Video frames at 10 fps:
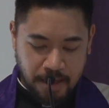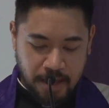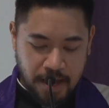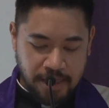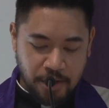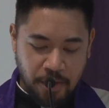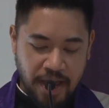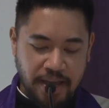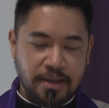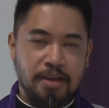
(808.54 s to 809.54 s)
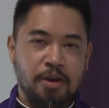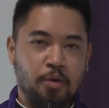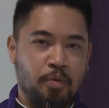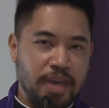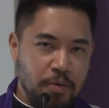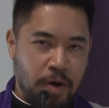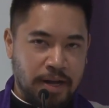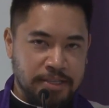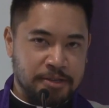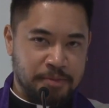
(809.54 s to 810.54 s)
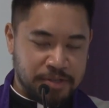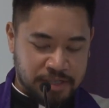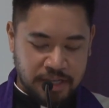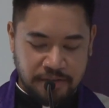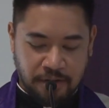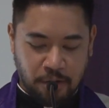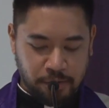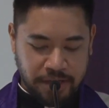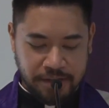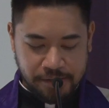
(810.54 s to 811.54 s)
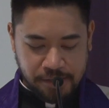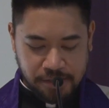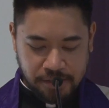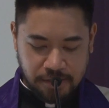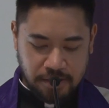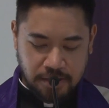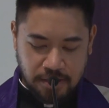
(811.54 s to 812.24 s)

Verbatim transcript: and the way we want to perceive holiness.